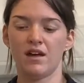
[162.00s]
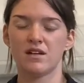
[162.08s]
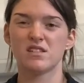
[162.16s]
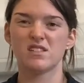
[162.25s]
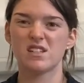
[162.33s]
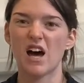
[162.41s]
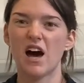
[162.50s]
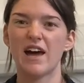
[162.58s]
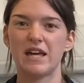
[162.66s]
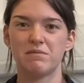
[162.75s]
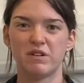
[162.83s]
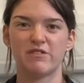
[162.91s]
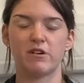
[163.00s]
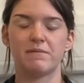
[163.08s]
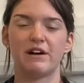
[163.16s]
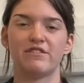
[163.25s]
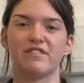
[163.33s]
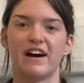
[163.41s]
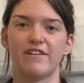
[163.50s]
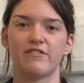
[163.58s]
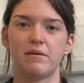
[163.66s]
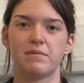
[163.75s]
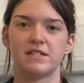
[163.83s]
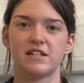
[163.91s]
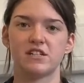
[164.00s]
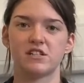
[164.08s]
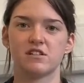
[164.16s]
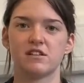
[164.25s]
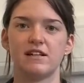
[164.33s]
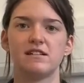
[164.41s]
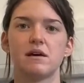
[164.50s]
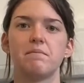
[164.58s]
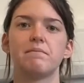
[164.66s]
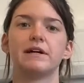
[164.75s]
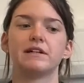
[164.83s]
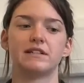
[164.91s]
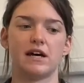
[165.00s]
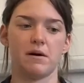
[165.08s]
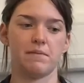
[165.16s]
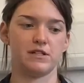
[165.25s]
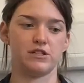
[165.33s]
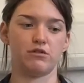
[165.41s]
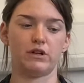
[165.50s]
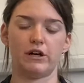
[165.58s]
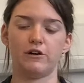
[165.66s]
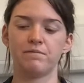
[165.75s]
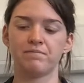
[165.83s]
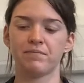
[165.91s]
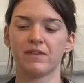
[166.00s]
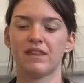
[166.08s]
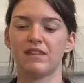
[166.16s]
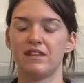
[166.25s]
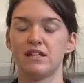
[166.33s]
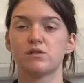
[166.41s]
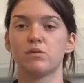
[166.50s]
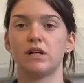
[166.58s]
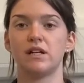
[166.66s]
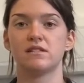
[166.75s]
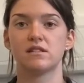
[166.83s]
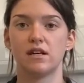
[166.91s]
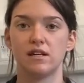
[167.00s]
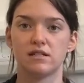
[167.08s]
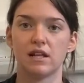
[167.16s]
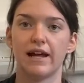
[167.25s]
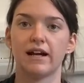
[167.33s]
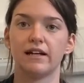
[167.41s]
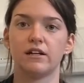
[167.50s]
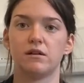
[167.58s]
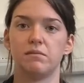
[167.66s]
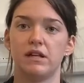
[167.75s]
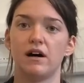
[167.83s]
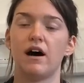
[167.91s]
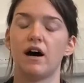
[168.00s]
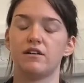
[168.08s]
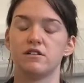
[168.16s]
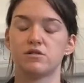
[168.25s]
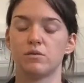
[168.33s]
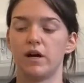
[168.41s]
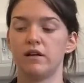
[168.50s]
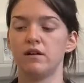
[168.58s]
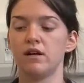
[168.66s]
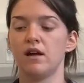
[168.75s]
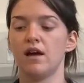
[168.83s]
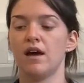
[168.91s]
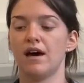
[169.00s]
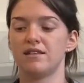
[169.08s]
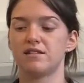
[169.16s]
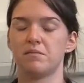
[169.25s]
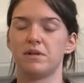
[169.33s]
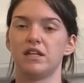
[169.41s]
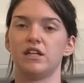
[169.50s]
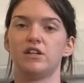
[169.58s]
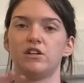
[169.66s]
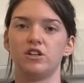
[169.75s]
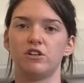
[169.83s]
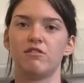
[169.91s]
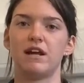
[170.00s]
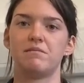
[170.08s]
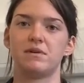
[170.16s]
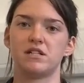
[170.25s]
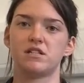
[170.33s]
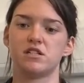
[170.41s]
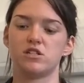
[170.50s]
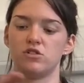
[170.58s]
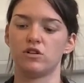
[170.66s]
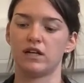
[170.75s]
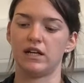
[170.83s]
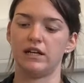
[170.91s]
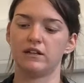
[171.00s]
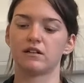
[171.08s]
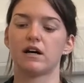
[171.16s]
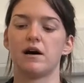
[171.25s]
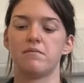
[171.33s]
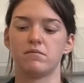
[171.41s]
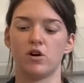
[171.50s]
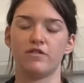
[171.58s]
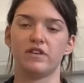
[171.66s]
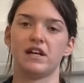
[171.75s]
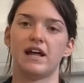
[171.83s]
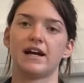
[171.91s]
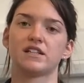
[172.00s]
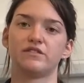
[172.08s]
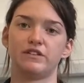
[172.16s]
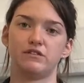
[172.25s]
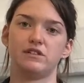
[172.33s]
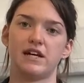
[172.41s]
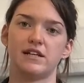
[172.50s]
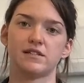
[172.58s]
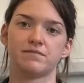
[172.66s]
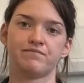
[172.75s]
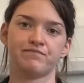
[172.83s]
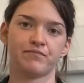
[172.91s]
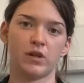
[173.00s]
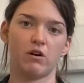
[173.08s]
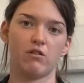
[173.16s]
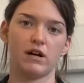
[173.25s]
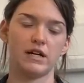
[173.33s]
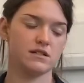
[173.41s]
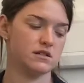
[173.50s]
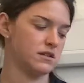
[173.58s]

Start aiming for about 5 repetitions of these and build it up as you go. This one is likely going to be the hardest one and something that you're aiming to do, it'll come over the next few days. All right.